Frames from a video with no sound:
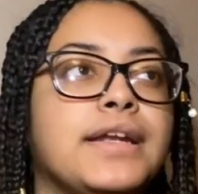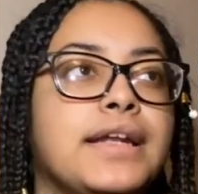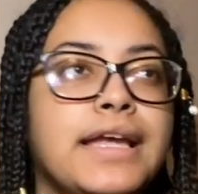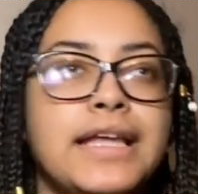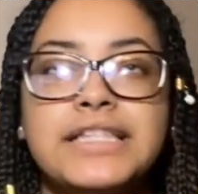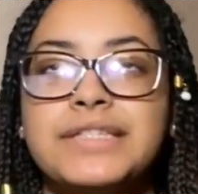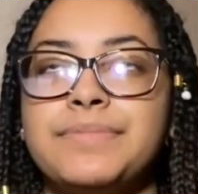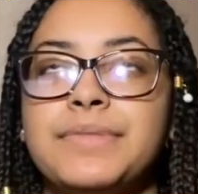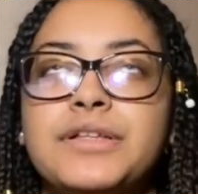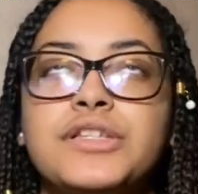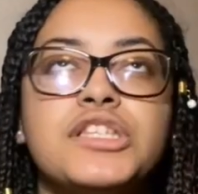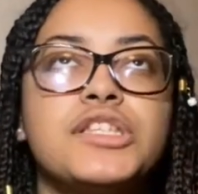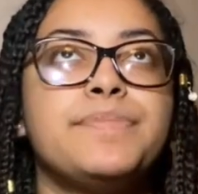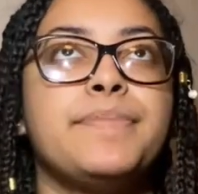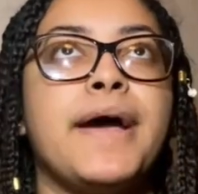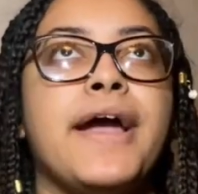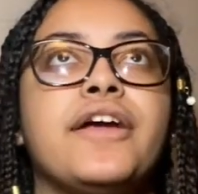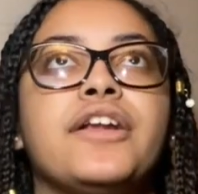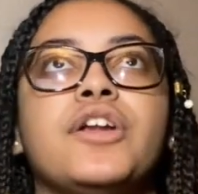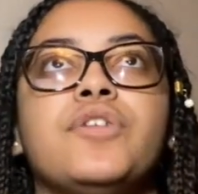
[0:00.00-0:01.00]
It gets me
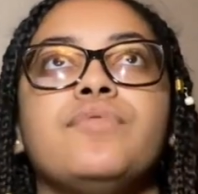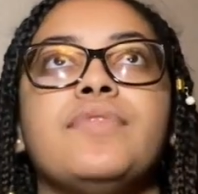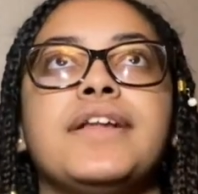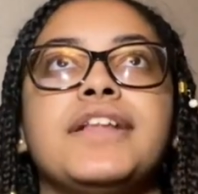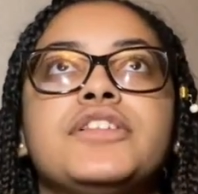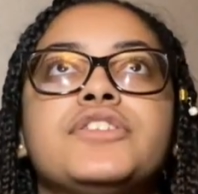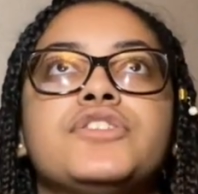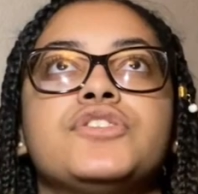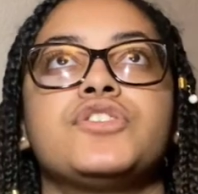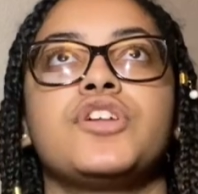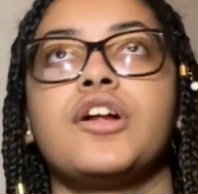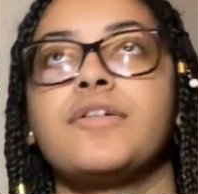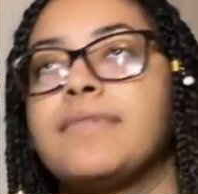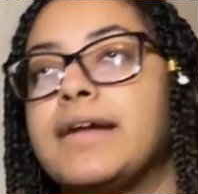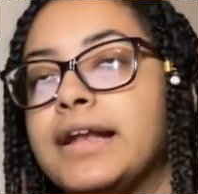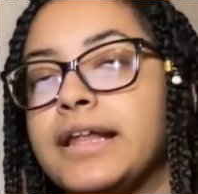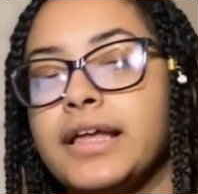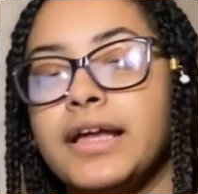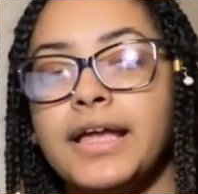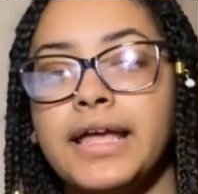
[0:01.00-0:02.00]
inspired and ready to start
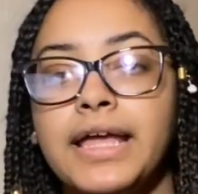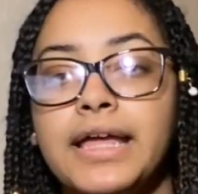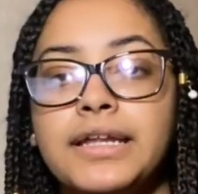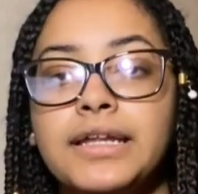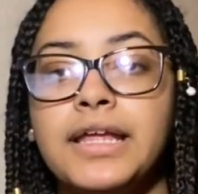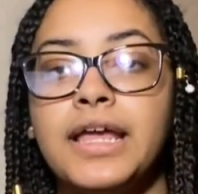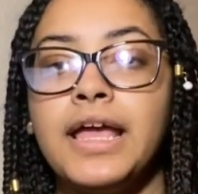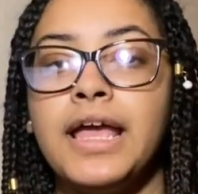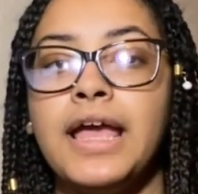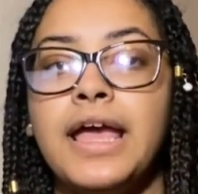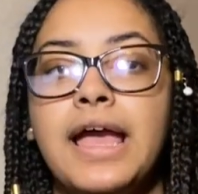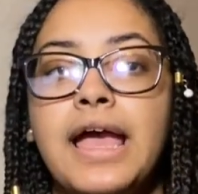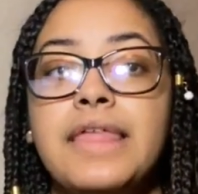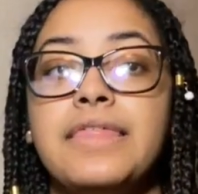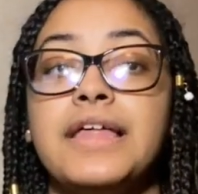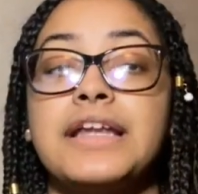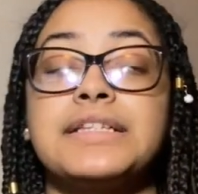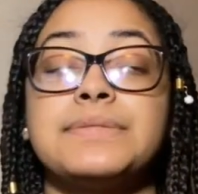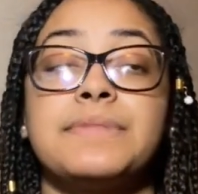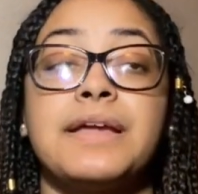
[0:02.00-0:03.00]
writing again, and
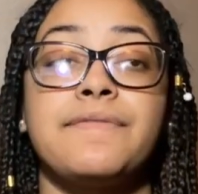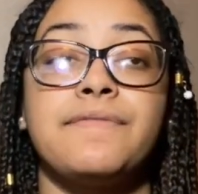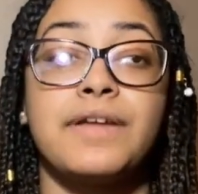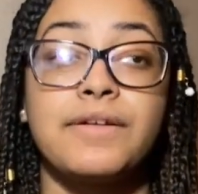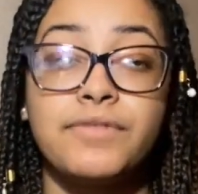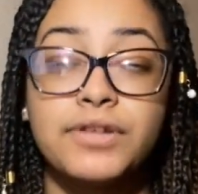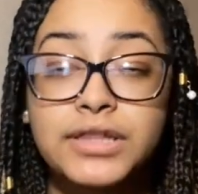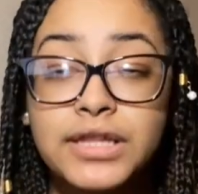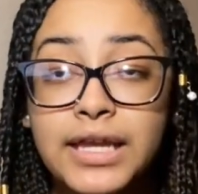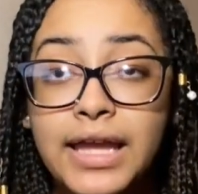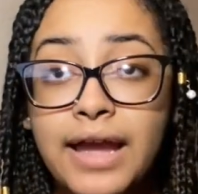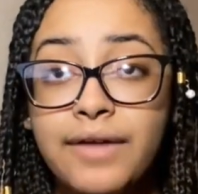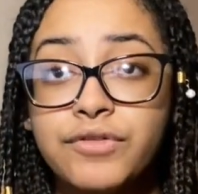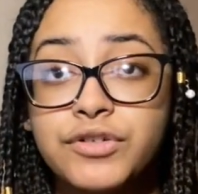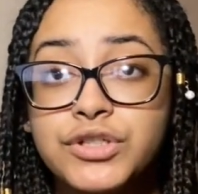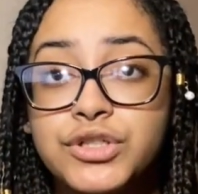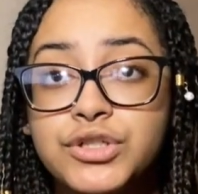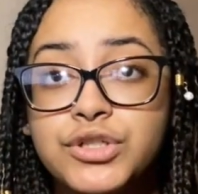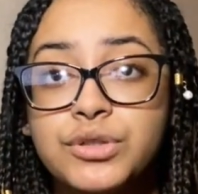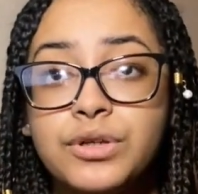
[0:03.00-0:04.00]
that is my favorite thing ever
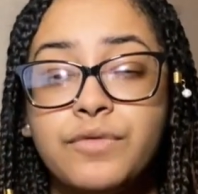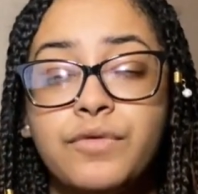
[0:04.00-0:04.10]
to do.